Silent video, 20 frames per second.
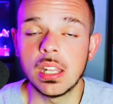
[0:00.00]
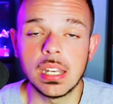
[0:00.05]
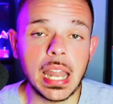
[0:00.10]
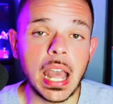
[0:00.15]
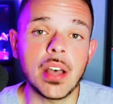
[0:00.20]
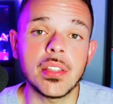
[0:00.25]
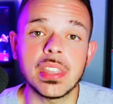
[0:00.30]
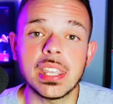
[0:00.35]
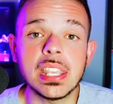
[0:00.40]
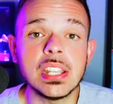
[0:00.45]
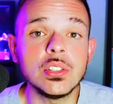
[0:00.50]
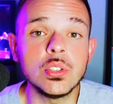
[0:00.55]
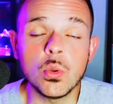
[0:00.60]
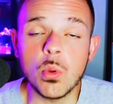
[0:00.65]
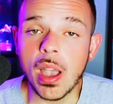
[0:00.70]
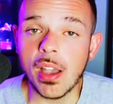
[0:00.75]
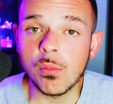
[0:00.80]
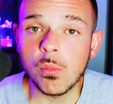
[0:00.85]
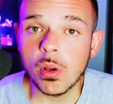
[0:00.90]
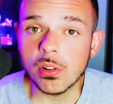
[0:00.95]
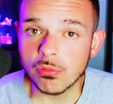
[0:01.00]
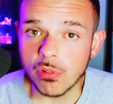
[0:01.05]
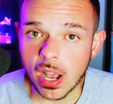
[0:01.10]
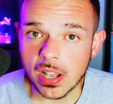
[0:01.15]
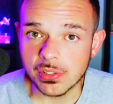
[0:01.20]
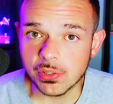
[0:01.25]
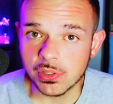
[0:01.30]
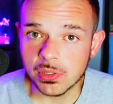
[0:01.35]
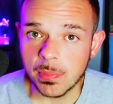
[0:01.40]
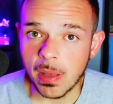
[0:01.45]
Now, the Heat do have one
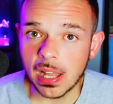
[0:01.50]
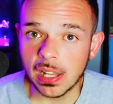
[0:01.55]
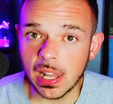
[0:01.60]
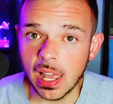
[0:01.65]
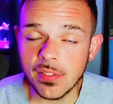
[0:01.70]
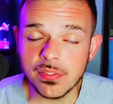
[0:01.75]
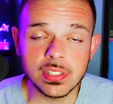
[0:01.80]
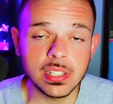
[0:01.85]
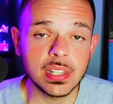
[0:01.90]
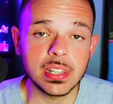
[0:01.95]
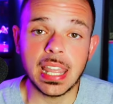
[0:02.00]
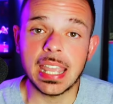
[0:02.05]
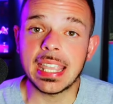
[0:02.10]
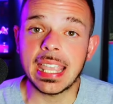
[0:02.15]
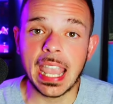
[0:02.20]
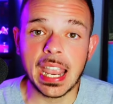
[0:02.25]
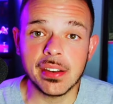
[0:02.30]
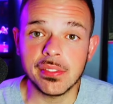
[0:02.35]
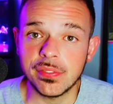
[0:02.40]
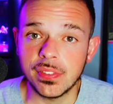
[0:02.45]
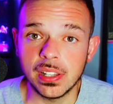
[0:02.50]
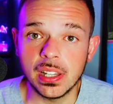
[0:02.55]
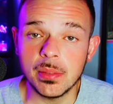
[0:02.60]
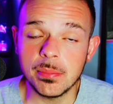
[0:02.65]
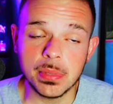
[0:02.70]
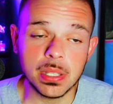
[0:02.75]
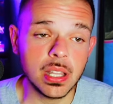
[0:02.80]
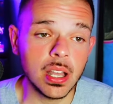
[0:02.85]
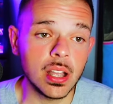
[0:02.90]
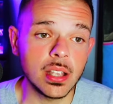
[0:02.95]
roster spot left. They can't fill
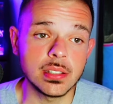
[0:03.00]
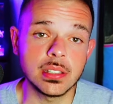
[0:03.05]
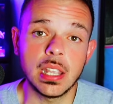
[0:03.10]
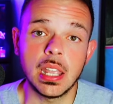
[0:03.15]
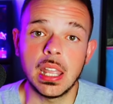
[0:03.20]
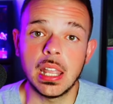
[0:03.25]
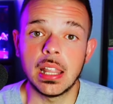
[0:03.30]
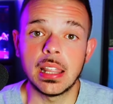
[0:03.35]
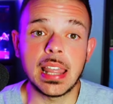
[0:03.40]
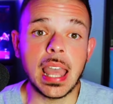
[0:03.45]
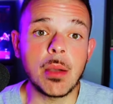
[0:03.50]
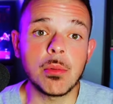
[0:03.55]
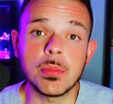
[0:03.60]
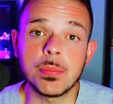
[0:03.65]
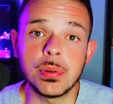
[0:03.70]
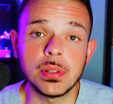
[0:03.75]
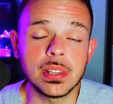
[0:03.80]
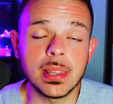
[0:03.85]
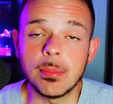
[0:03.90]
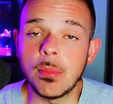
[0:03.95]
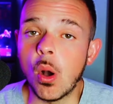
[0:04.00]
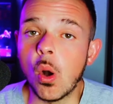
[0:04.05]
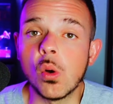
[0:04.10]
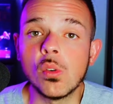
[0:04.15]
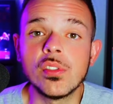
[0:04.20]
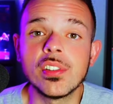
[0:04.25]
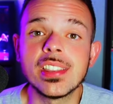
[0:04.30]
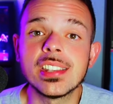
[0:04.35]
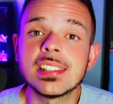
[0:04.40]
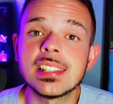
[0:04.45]
it because that would put them
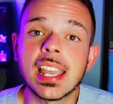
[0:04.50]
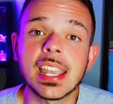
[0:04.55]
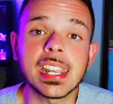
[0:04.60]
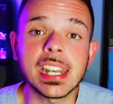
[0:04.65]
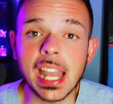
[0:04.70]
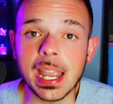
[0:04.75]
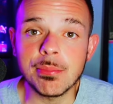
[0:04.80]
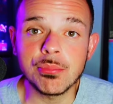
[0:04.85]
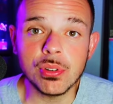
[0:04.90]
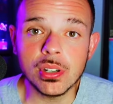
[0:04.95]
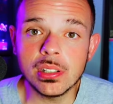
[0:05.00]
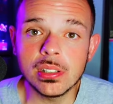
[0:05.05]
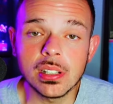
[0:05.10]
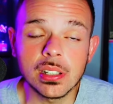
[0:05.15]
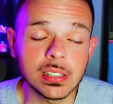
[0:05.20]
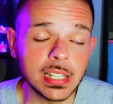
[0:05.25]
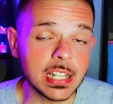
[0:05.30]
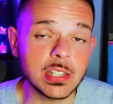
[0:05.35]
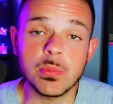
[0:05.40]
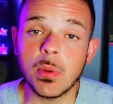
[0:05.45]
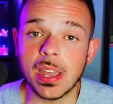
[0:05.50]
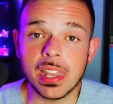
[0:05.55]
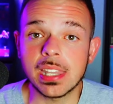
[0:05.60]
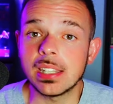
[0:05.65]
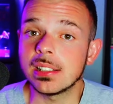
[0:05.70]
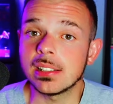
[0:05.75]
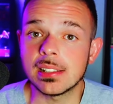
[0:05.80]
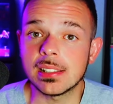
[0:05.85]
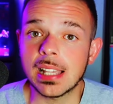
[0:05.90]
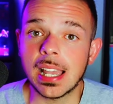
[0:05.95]
over the second apron. That's why
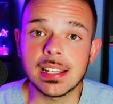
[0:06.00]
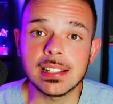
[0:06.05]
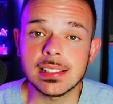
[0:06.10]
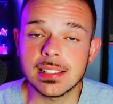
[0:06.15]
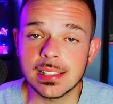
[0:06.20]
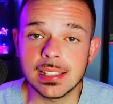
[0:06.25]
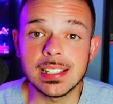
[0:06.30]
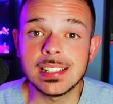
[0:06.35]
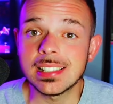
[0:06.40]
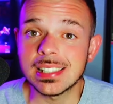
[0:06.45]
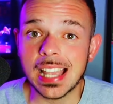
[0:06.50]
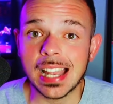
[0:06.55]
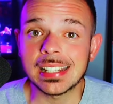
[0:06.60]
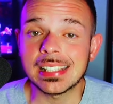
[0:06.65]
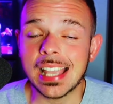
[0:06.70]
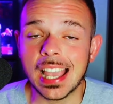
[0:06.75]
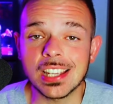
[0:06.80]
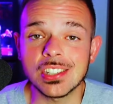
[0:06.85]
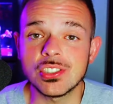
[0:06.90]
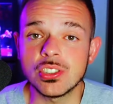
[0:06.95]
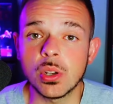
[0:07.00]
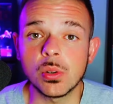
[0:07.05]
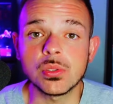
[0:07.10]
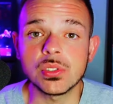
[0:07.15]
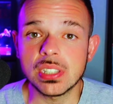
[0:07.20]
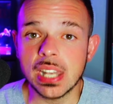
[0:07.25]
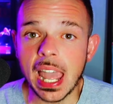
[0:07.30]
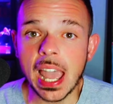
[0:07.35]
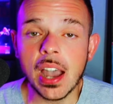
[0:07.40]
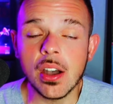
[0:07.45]
they didn't sign Tyus
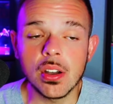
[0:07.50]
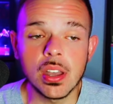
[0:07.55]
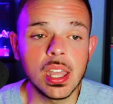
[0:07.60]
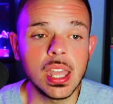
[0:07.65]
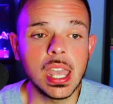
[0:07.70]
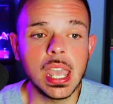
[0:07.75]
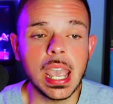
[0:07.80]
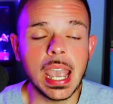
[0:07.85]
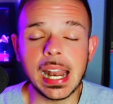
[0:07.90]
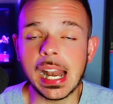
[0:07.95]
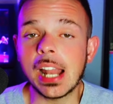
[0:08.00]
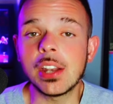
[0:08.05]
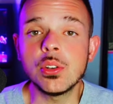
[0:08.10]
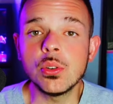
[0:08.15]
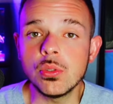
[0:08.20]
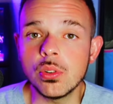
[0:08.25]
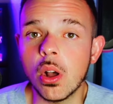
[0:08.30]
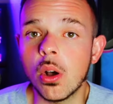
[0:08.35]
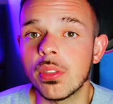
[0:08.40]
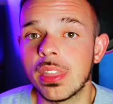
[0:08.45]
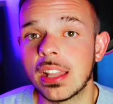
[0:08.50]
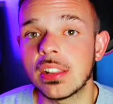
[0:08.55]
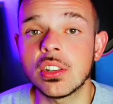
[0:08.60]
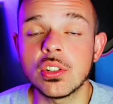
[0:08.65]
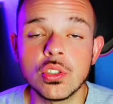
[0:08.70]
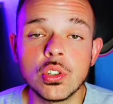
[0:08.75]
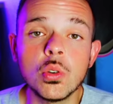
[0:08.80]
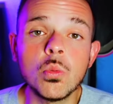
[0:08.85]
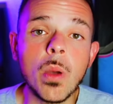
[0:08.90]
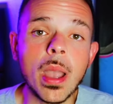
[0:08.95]
Jones now. And I do know that the
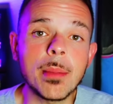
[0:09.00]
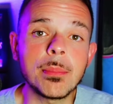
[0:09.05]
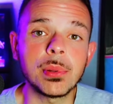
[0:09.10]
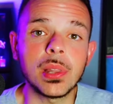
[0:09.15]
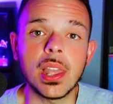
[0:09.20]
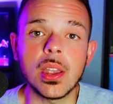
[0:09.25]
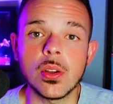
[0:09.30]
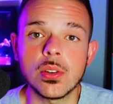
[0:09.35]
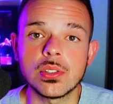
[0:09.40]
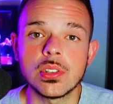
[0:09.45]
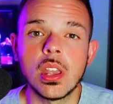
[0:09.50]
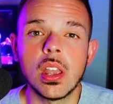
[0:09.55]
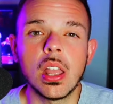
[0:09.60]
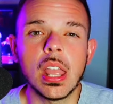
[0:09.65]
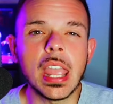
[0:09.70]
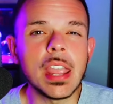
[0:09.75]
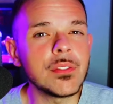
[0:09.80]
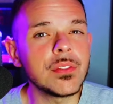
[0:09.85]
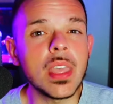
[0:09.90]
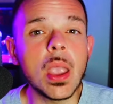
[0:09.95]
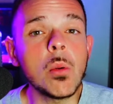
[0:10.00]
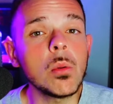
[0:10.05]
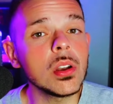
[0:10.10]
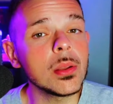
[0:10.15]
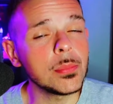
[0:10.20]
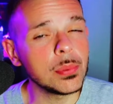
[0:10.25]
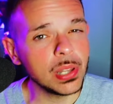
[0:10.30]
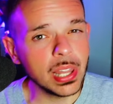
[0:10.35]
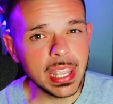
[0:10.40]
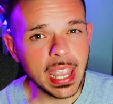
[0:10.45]
two-way players, if they were
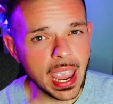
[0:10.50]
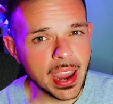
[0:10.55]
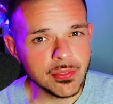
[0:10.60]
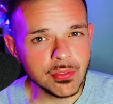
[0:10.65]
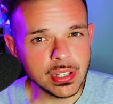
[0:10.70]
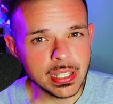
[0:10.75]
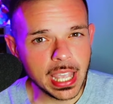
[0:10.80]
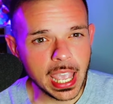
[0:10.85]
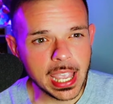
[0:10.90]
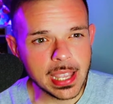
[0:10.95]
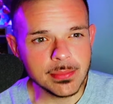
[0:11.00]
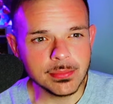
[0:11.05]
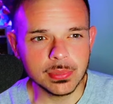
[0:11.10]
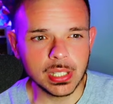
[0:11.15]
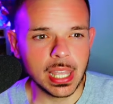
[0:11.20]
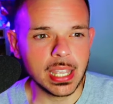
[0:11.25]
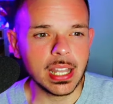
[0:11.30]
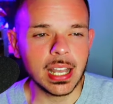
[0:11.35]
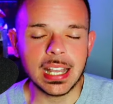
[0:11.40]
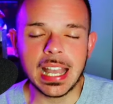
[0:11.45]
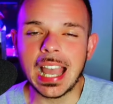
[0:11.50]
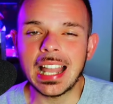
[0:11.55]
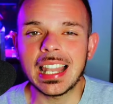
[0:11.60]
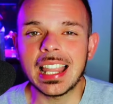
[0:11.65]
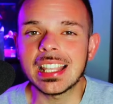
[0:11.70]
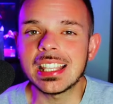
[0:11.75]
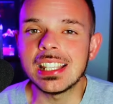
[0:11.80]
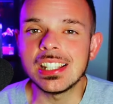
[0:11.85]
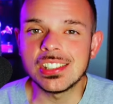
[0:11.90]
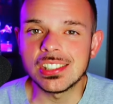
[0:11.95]
to play every game, like a guy
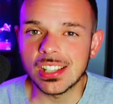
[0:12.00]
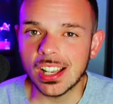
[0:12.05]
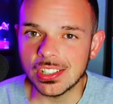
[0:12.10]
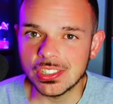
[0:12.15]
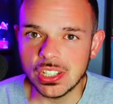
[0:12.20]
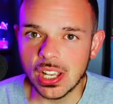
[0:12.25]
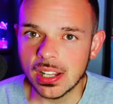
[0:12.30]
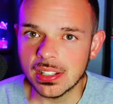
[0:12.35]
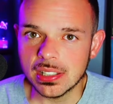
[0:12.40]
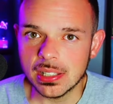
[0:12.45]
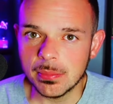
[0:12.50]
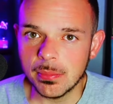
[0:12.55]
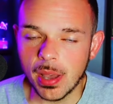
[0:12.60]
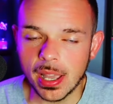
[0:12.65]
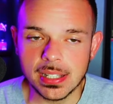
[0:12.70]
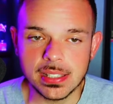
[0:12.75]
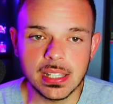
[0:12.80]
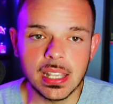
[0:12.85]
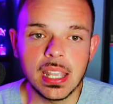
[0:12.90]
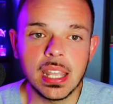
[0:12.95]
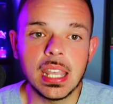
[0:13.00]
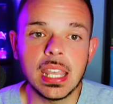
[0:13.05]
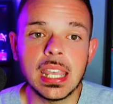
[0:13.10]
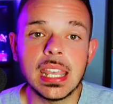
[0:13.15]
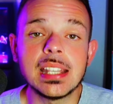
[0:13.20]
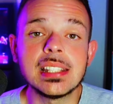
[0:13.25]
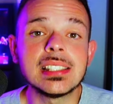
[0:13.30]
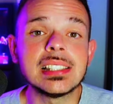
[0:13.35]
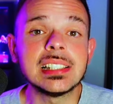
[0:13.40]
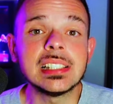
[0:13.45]
like Keyshawn Johnson might,
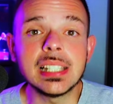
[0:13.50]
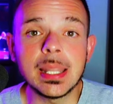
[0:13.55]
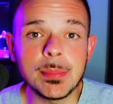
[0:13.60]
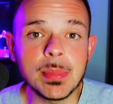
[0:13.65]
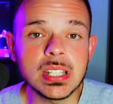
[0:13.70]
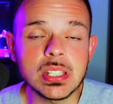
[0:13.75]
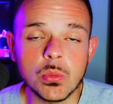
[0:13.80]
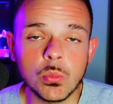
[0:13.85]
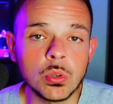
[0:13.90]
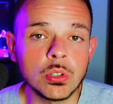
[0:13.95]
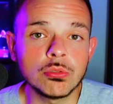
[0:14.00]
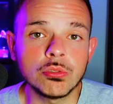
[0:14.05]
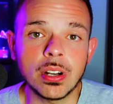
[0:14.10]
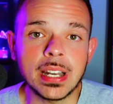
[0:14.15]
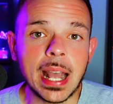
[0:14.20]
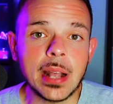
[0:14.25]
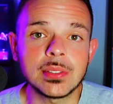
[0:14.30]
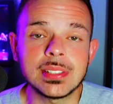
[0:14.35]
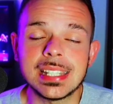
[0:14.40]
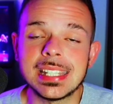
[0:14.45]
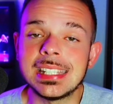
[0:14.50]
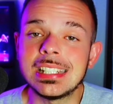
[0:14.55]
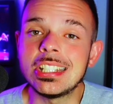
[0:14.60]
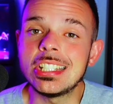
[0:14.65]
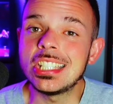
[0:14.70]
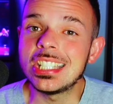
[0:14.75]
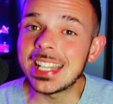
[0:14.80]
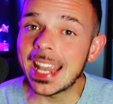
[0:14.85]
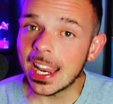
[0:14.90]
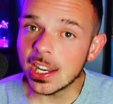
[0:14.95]
his limit would run out in
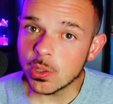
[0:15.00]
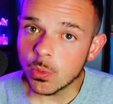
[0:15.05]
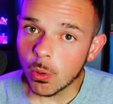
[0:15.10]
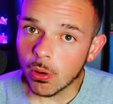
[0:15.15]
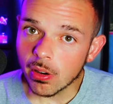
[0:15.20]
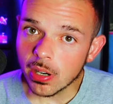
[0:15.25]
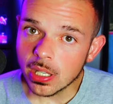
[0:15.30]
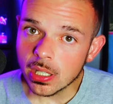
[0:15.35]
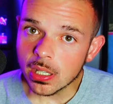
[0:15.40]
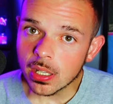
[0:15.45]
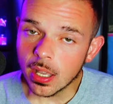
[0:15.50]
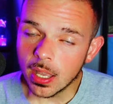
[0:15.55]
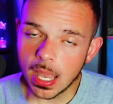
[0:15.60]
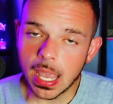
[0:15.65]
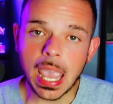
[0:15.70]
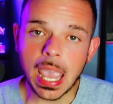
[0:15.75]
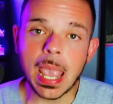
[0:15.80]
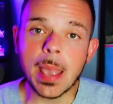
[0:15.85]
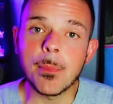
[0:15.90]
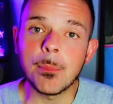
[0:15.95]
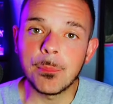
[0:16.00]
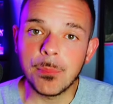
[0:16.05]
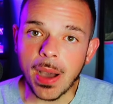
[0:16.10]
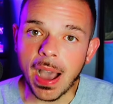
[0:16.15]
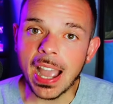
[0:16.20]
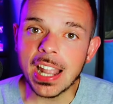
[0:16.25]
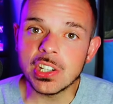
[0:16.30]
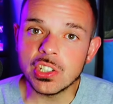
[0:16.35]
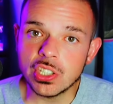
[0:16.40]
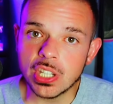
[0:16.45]
January. And
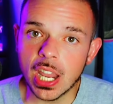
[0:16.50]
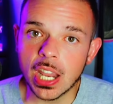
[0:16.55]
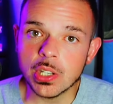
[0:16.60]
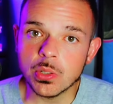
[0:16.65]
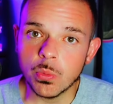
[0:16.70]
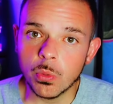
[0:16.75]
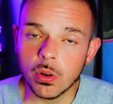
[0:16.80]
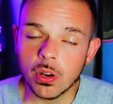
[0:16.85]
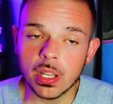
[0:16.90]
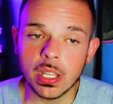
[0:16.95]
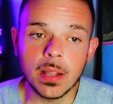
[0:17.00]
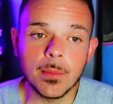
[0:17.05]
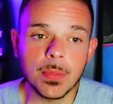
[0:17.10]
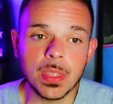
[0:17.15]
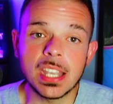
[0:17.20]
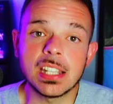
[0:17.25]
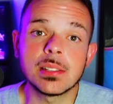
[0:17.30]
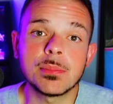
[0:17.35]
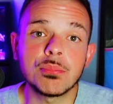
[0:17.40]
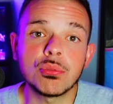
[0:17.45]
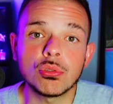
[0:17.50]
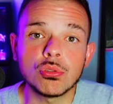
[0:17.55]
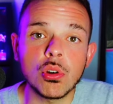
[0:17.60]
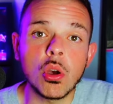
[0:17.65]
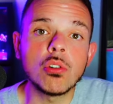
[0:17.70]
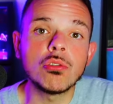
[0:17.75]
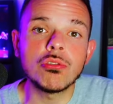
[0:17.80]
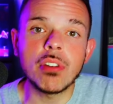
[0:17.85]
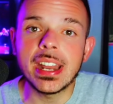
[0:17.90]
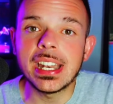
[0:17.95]
by January, his
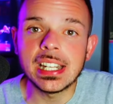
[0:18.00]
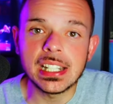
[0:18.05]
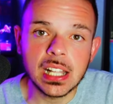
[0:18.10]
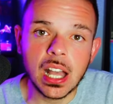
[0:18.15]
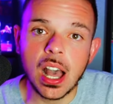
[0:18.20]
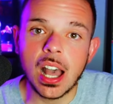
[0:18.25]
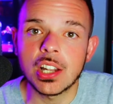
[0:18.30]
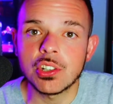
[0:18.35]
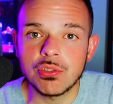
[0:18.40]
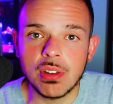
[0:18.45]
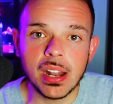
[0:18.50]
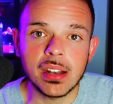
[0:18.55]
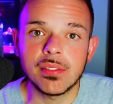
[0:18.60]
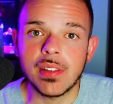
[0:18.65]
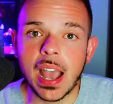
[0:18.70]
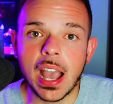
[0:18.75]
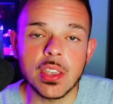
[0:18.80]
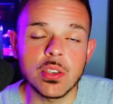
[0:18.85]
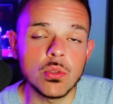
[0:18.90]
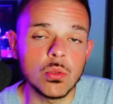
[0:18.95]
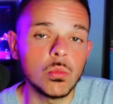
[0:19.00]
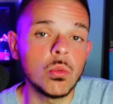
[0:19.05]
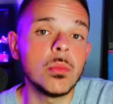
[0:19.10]
prorated contract value